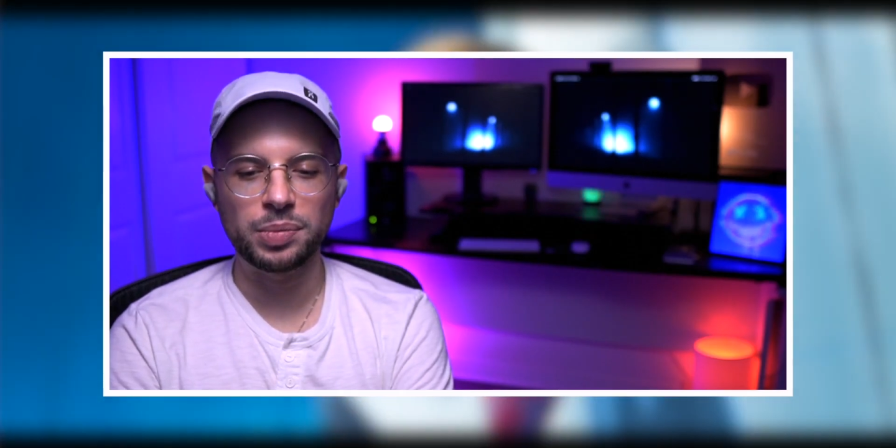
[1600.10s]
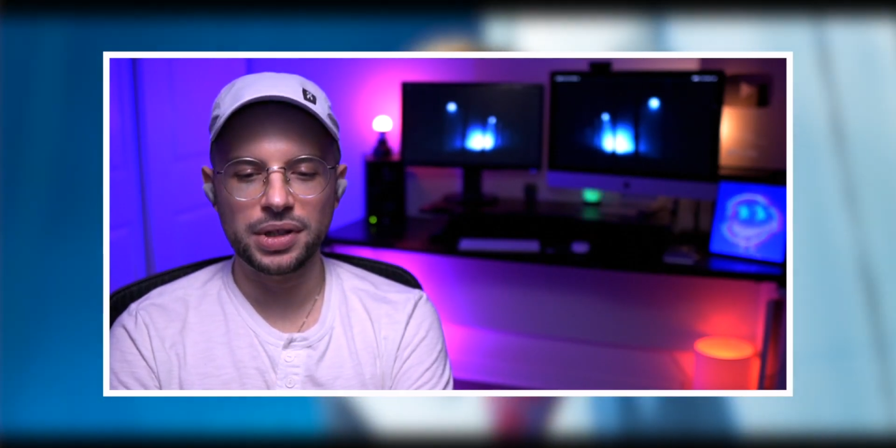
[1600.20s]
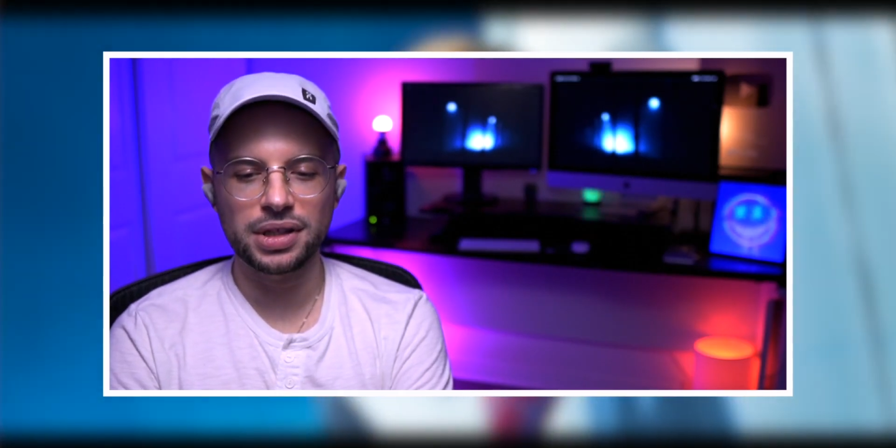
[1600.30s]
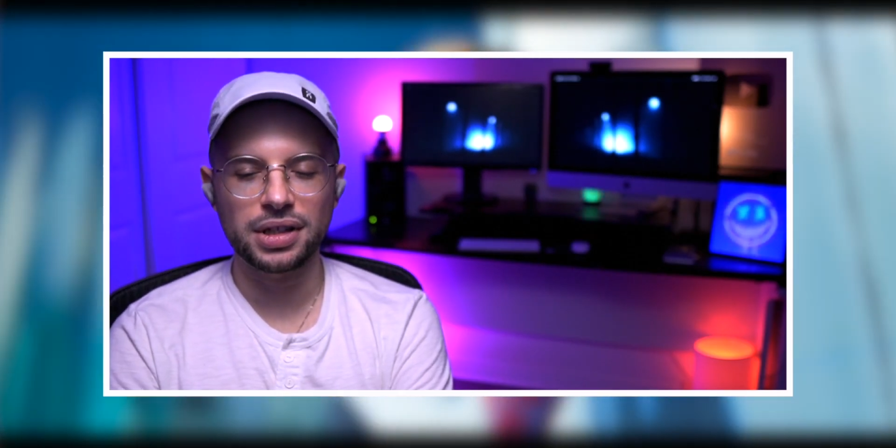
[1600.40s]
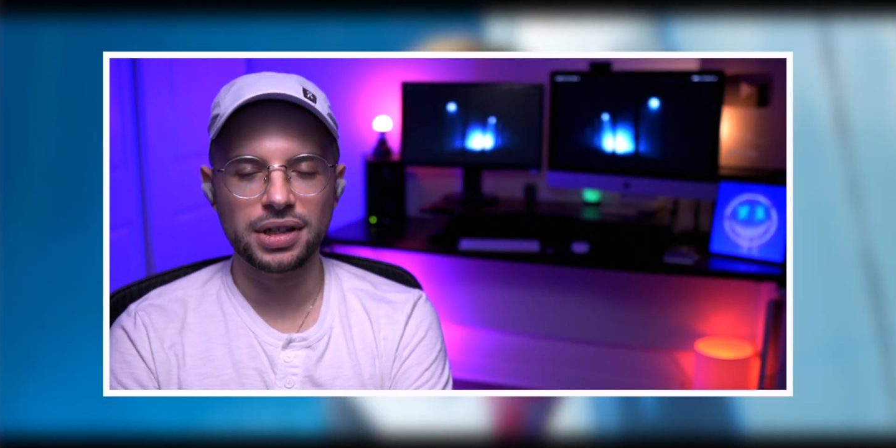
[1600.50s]

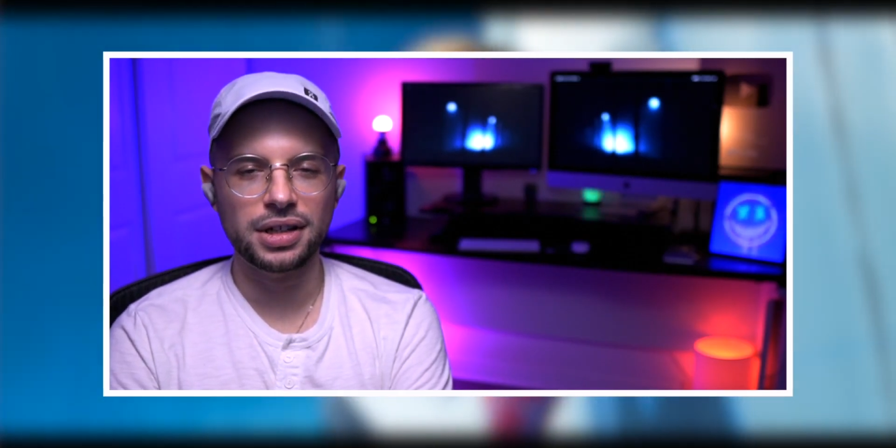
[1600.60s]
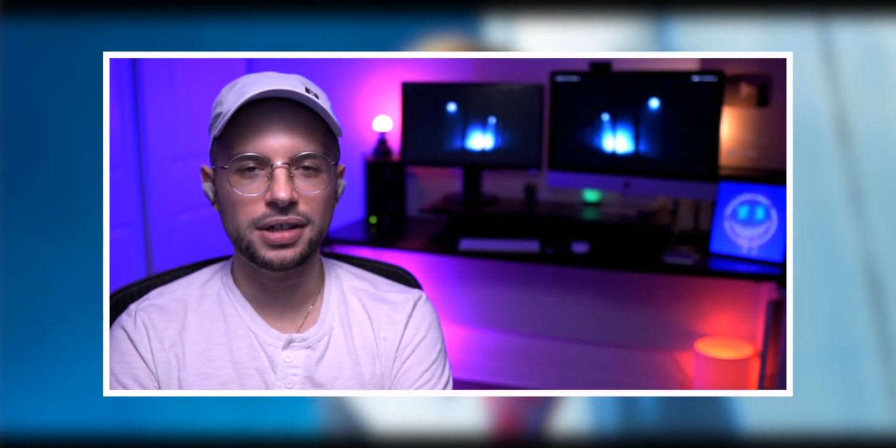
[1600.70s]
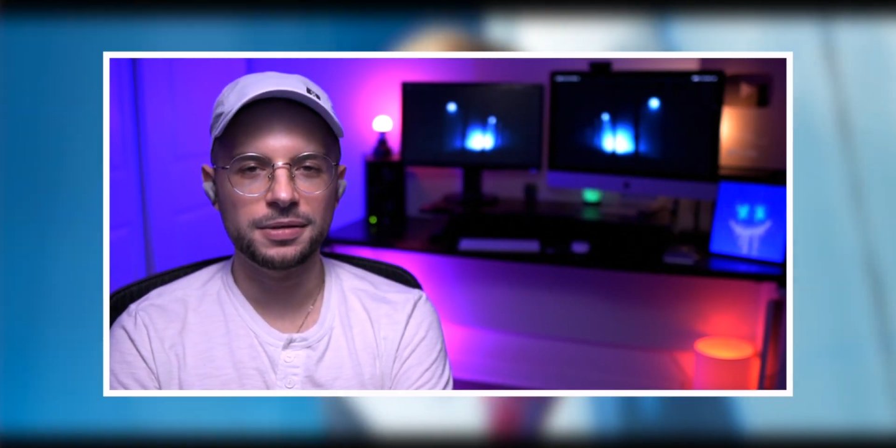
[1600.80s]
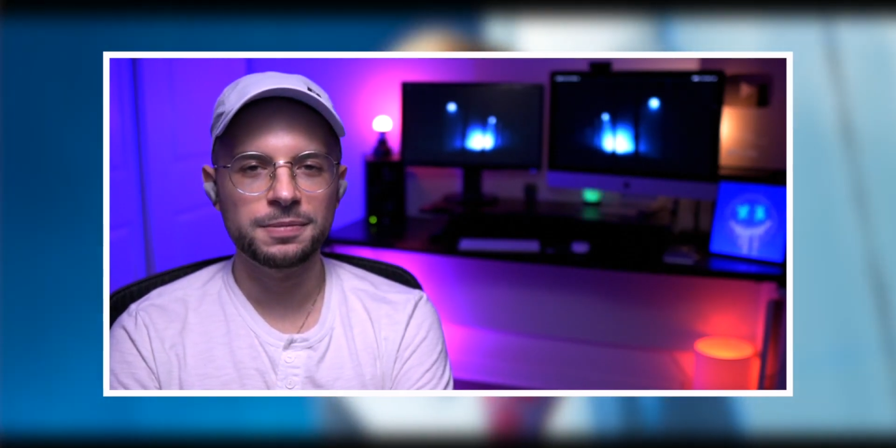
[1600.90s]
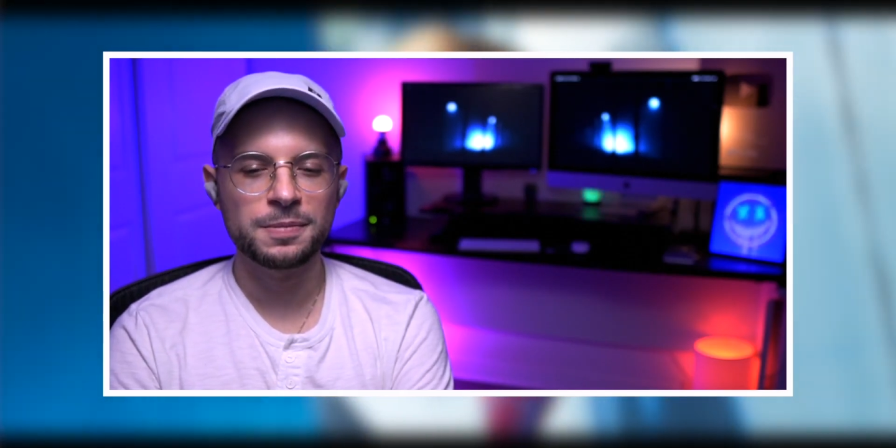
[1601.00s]
be
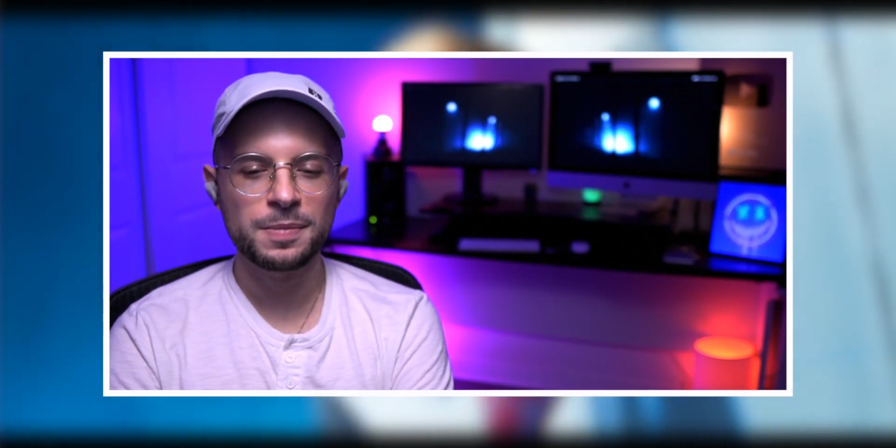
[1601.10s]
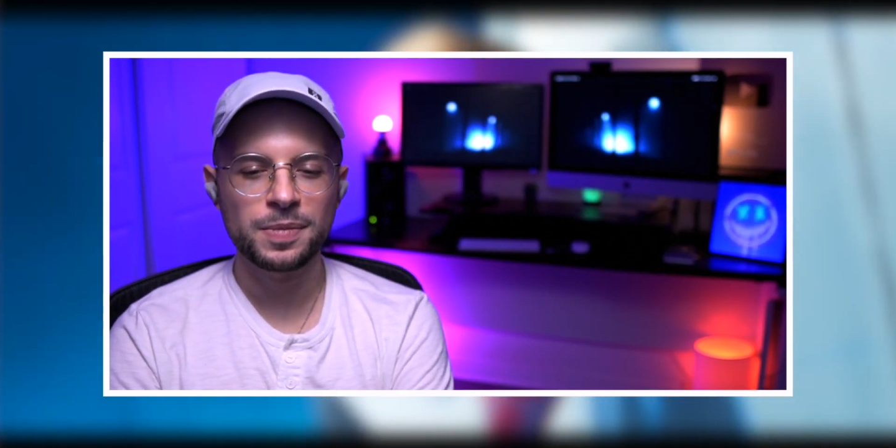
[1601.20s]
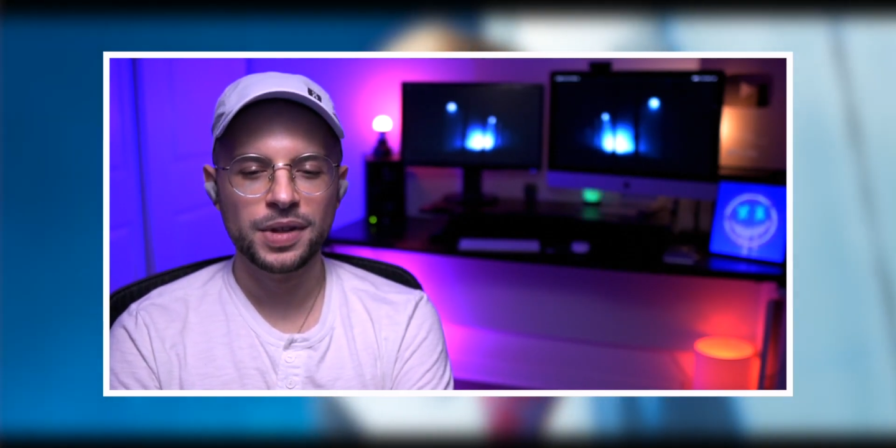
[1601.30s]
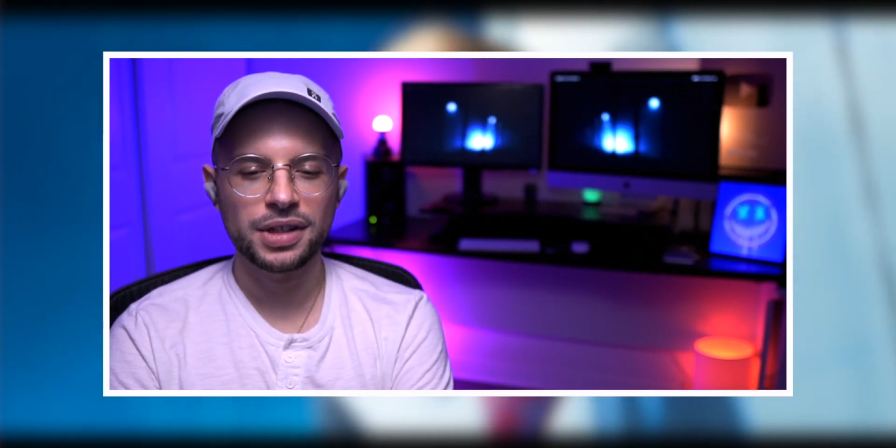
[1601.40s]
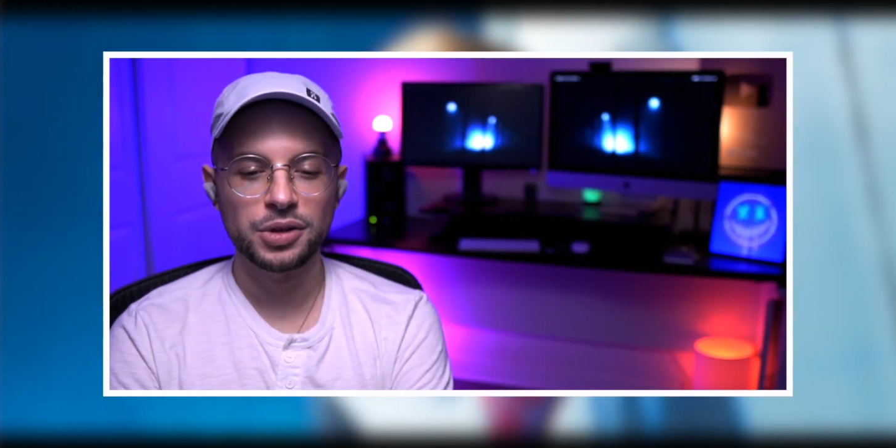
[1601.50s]
the
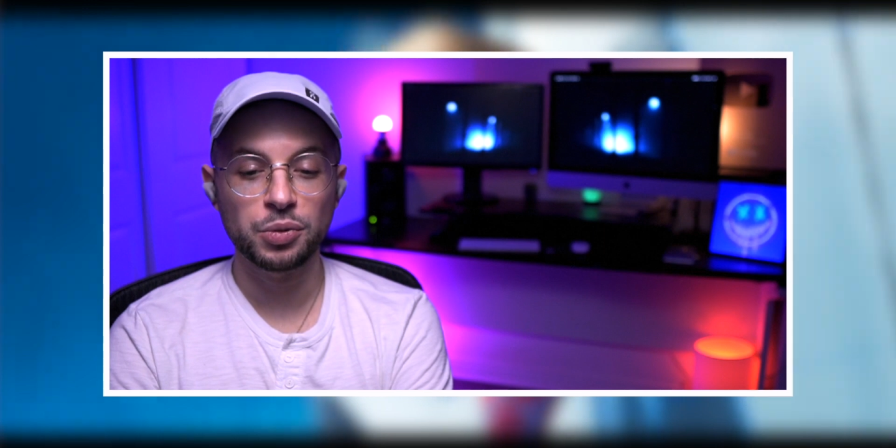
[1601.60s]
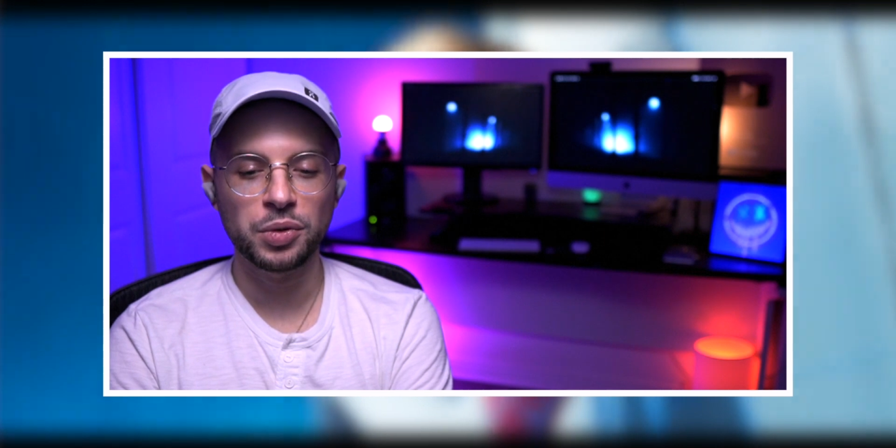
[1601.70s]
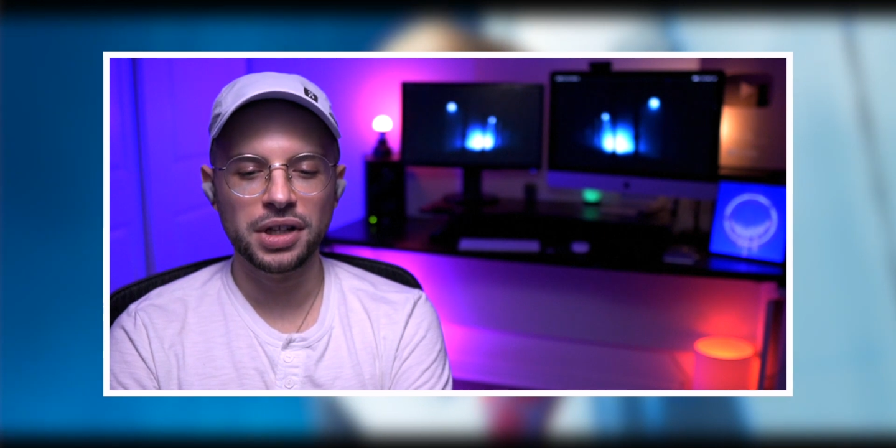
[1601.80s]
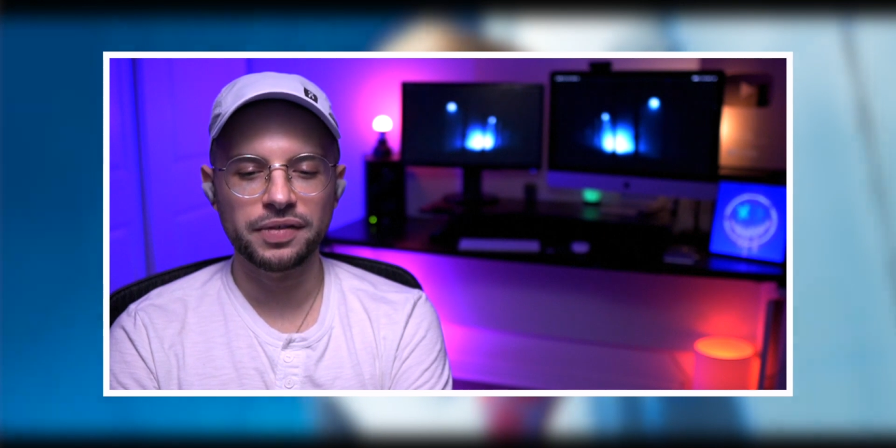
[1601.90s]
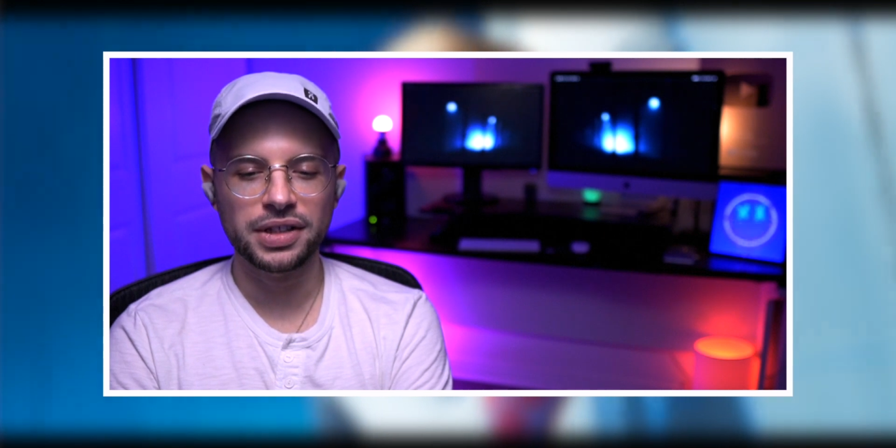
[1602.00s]
the
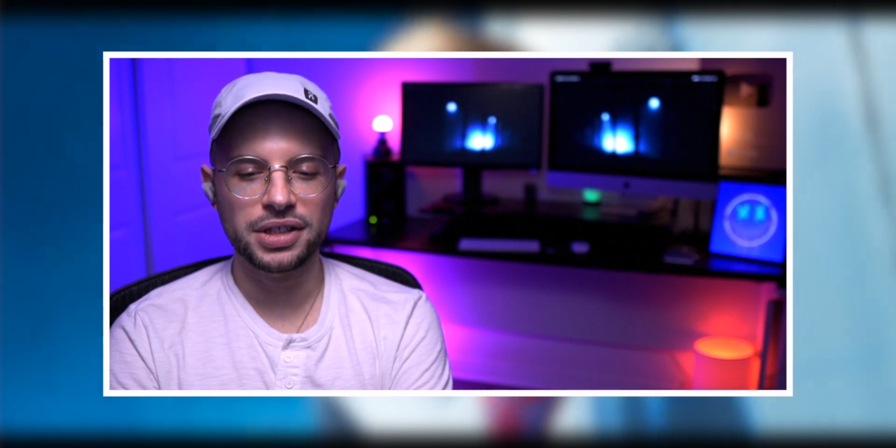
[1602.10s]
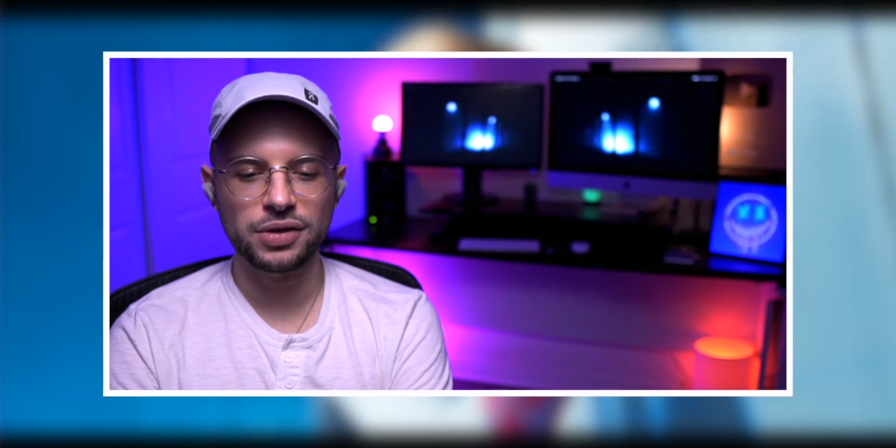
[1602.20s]
real villain